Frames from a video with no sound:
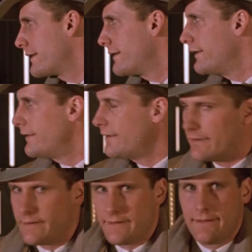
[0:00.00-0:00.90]
in her
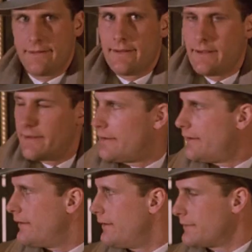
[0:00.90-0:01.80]
life who will love
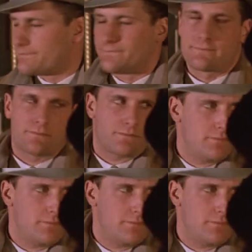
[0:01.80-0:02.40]
her and love her